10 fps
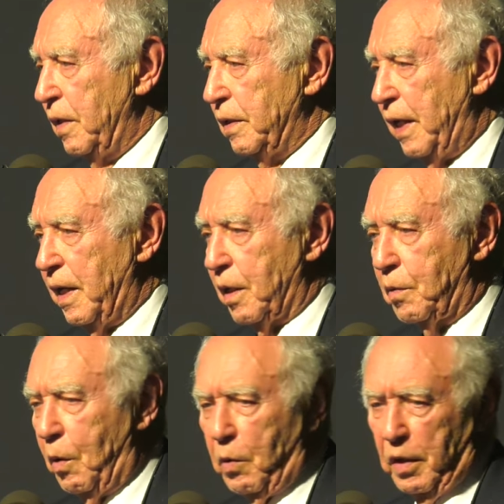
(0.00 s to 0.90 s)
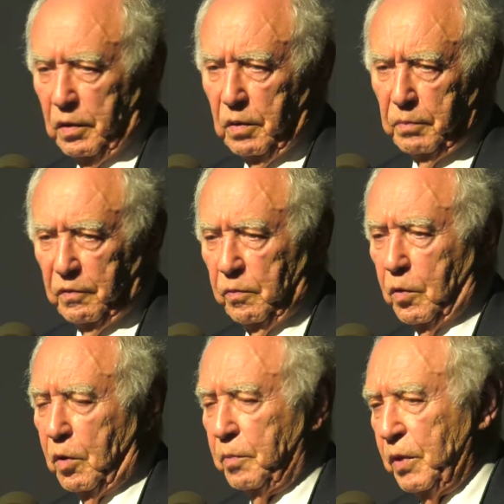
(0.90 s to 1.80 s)
They had a quota to
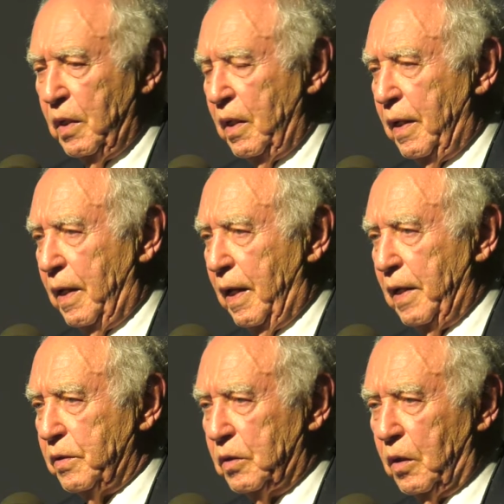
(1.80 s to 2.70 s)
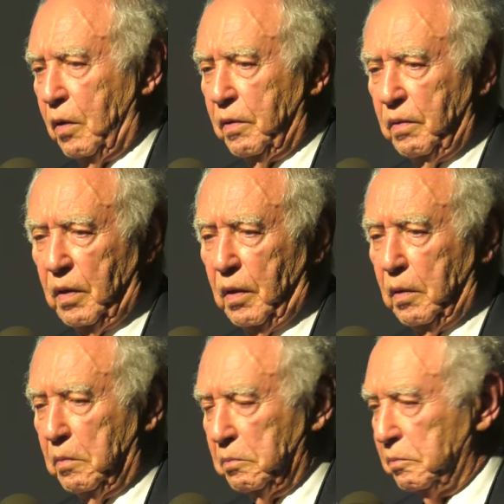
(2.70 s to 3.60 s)
perform. And so
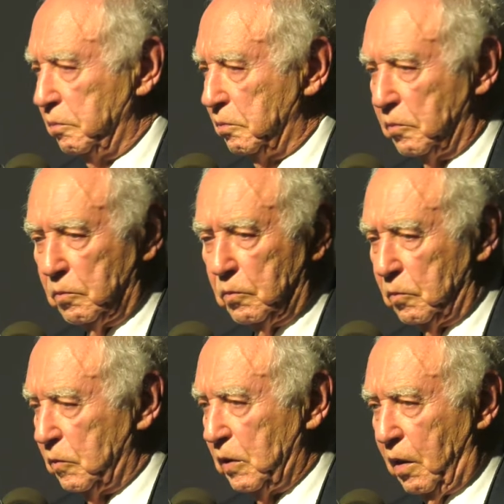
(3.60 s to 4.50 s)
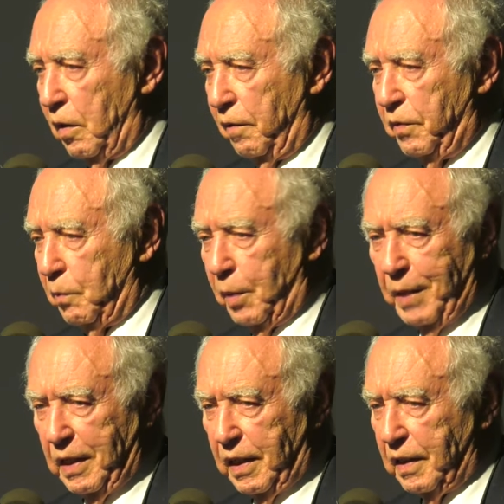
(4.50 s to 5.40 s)
um, you know, if you were
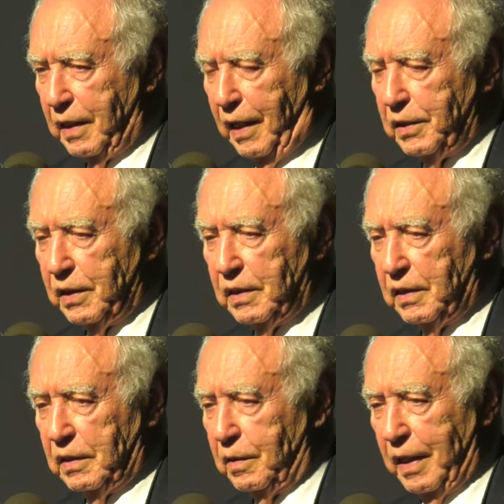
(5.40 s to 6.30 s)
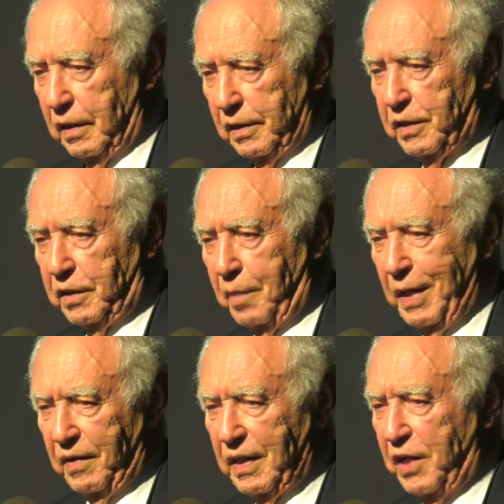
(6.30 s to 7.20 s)
making guns, you had a certain
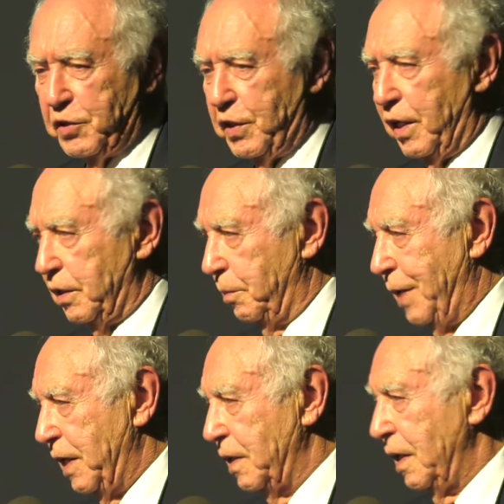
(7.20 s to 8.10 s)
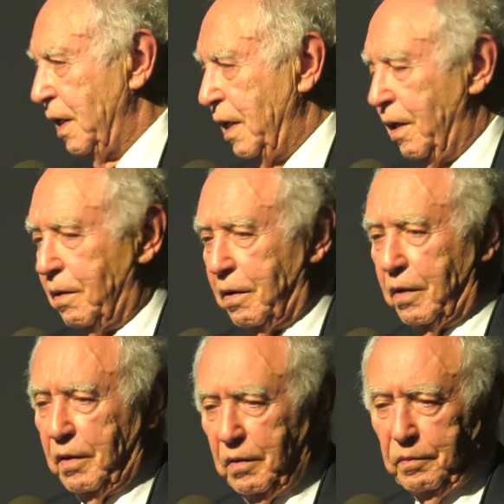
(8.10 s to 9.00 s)
amount of guns you had to make,
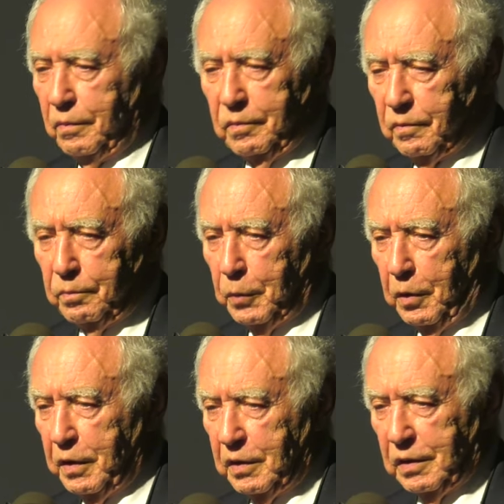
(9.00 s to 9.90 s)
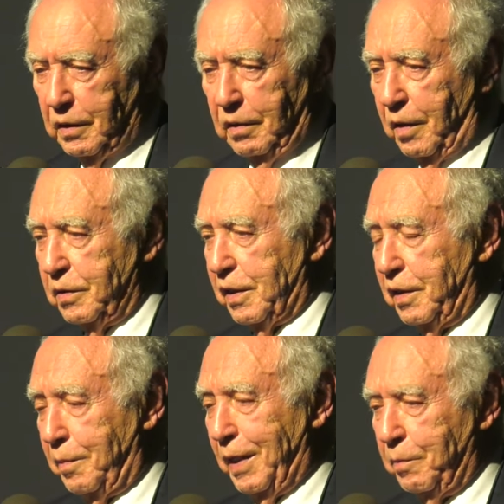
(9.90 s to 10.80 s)
or bullets, you know, a
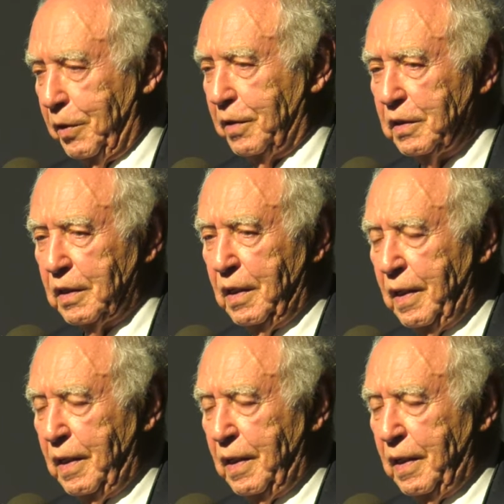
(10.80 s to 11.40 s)
certain amount of bullets.